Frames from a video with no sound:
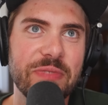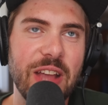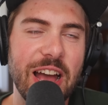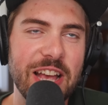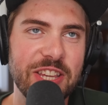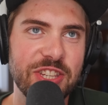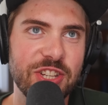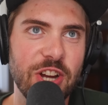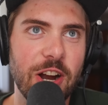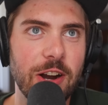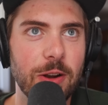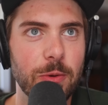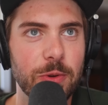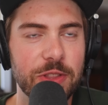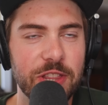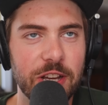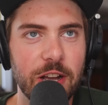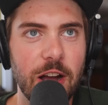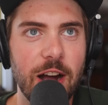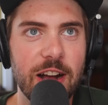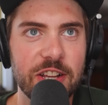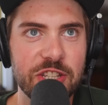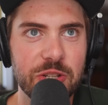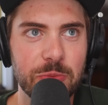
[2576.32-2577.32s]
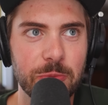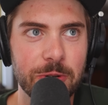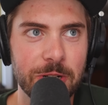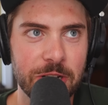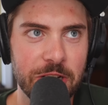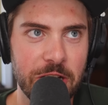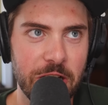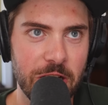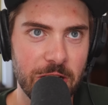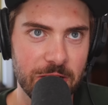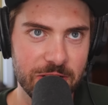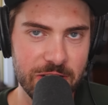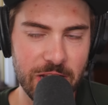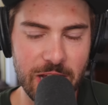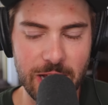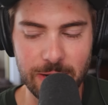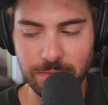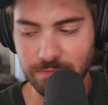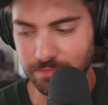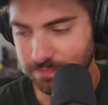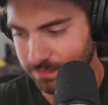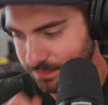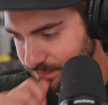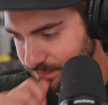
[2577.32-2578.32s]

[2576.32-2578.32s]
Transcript: I started with the Gossamer Gear tent,